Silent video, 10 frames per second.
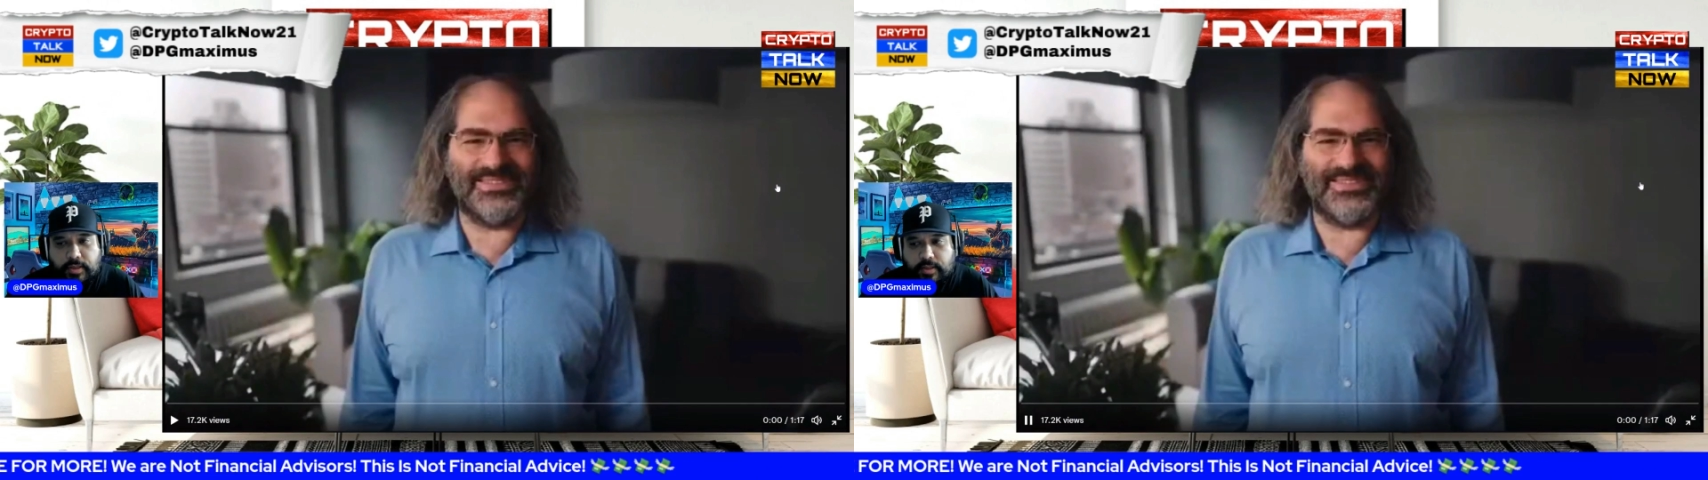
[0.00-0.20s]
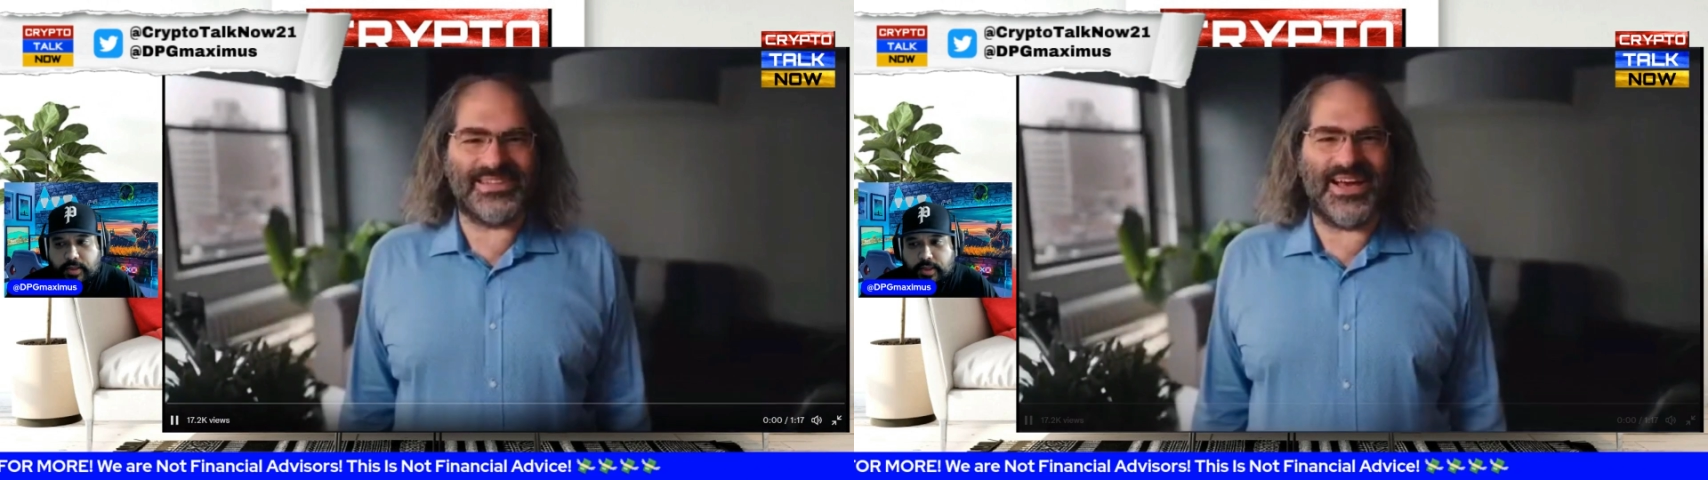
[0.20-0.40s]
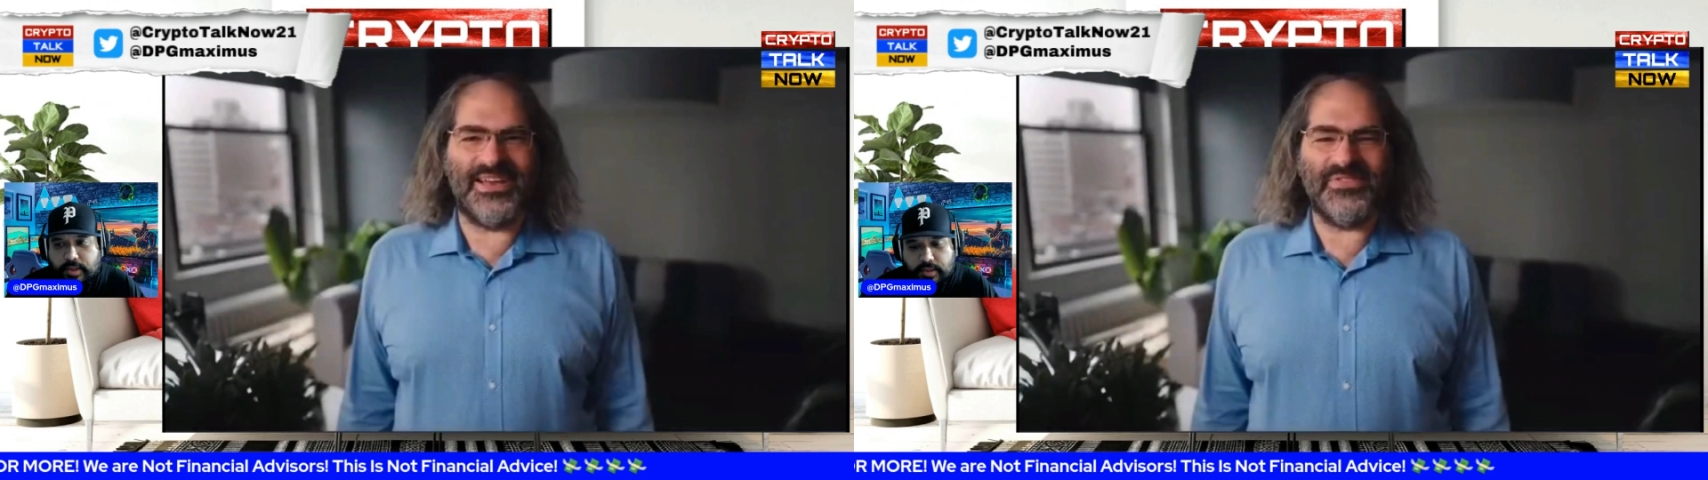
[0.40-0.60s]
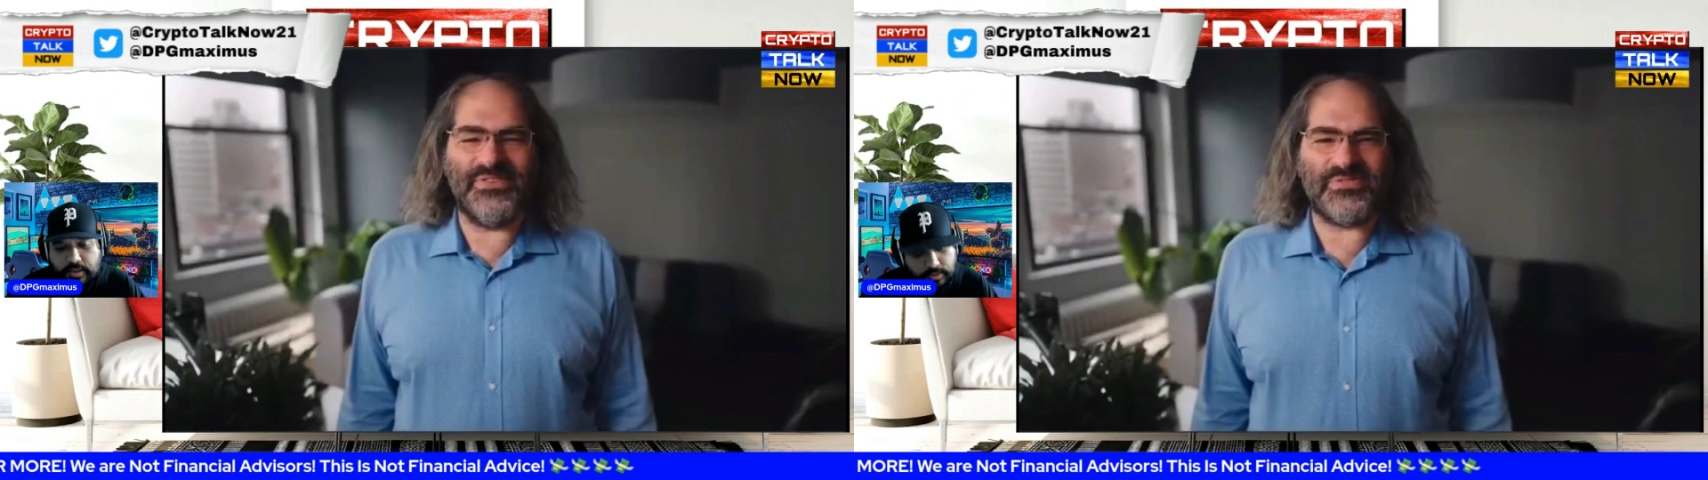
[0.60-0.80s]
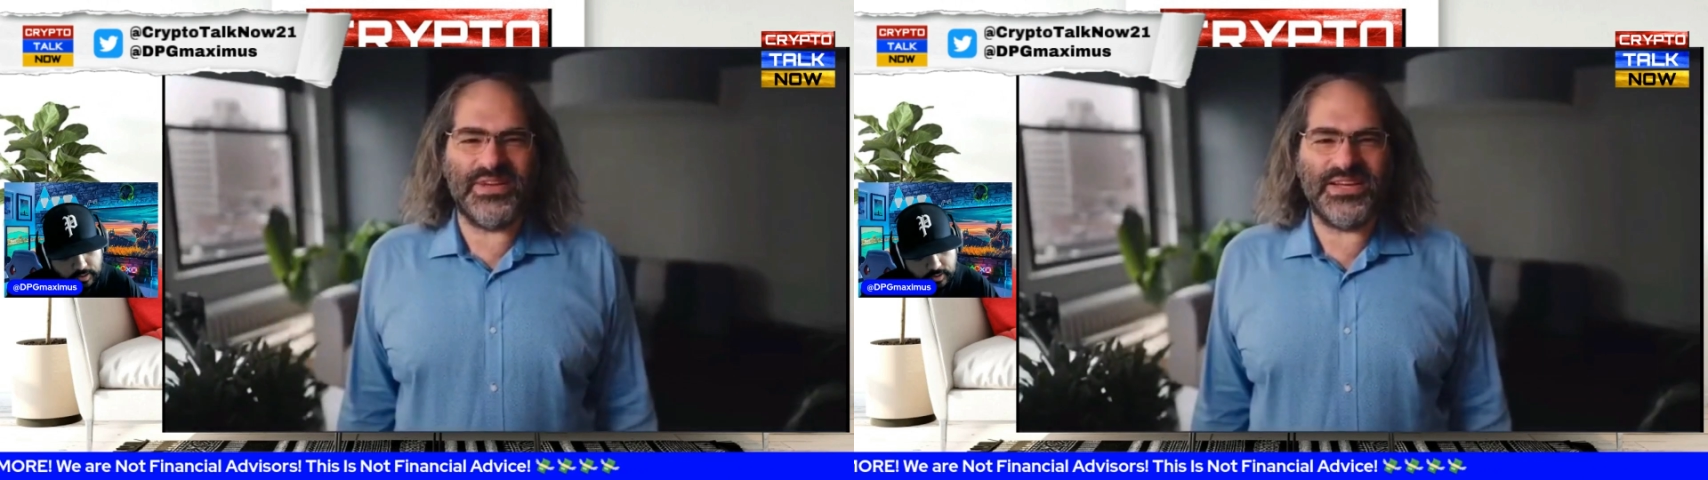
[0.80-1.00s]
The kind of
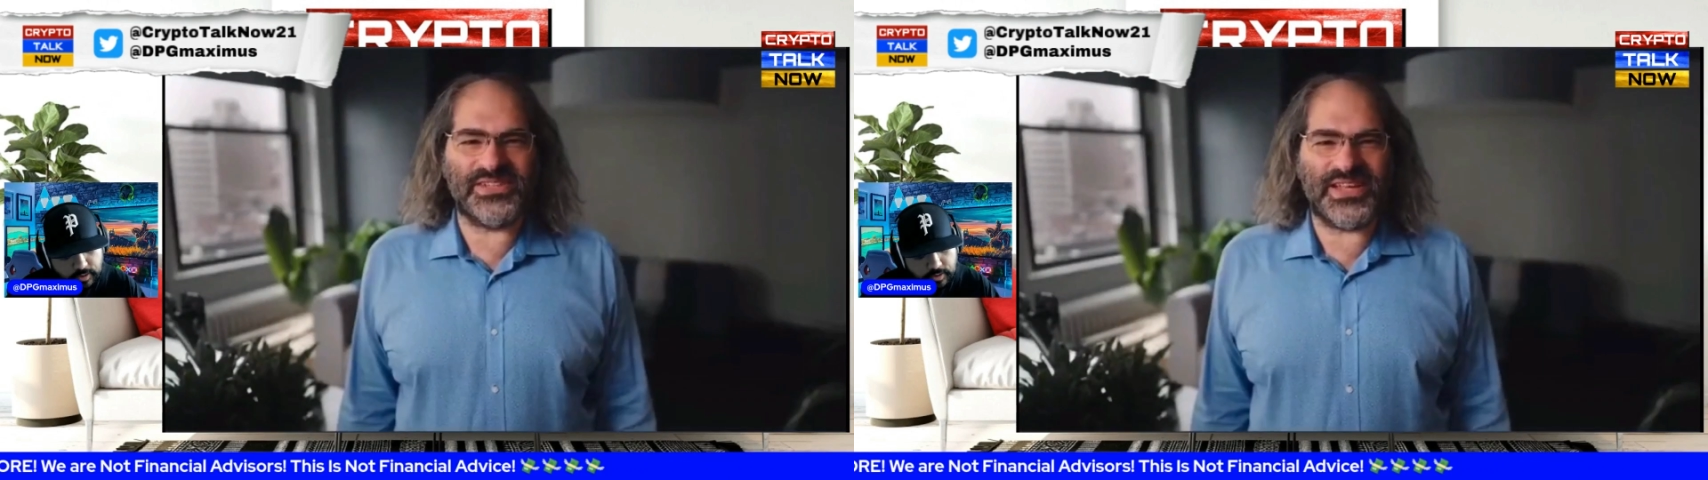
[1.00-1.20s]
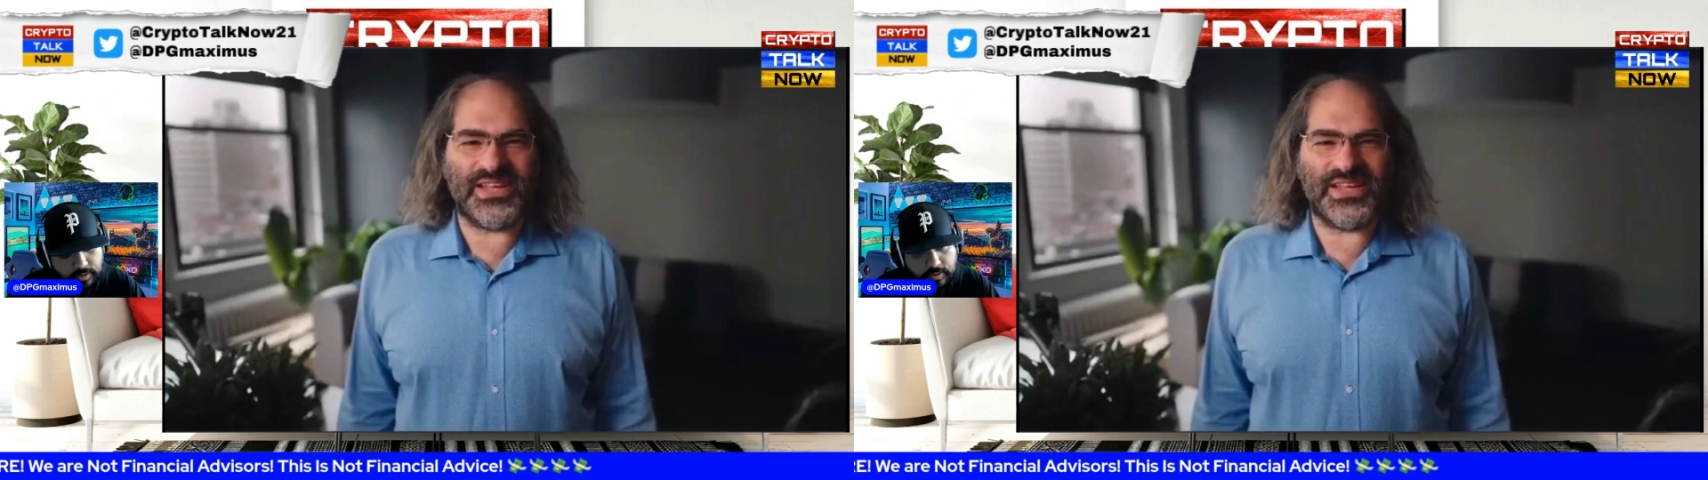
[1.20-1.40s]
information,